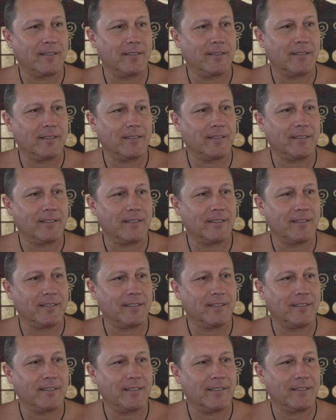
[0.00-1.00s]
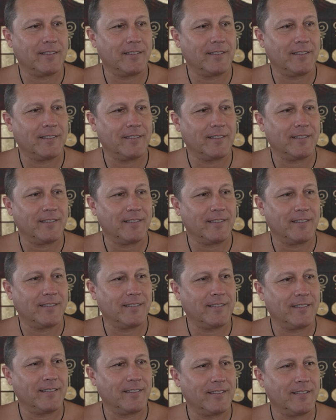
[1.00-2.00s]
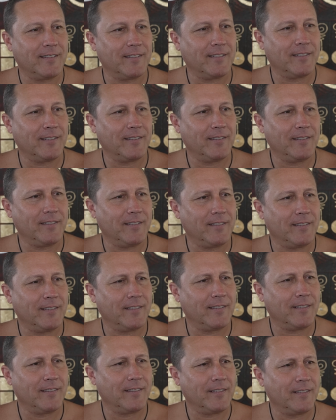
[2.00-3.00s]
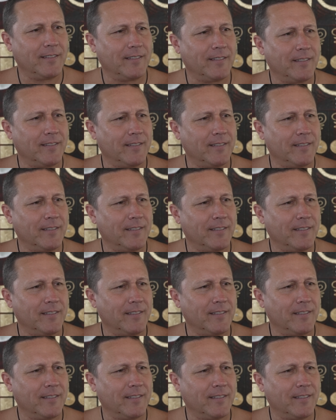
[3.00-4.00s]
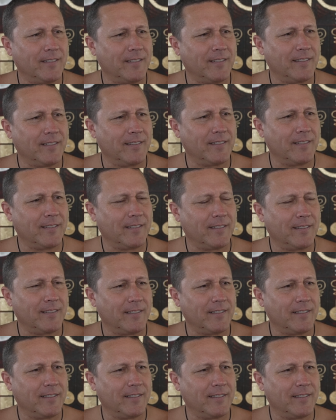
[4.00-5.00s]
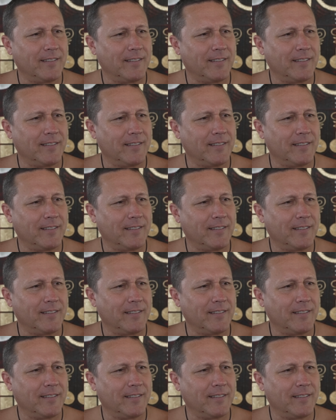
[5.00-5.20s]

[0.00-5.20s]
The person shown says nothing.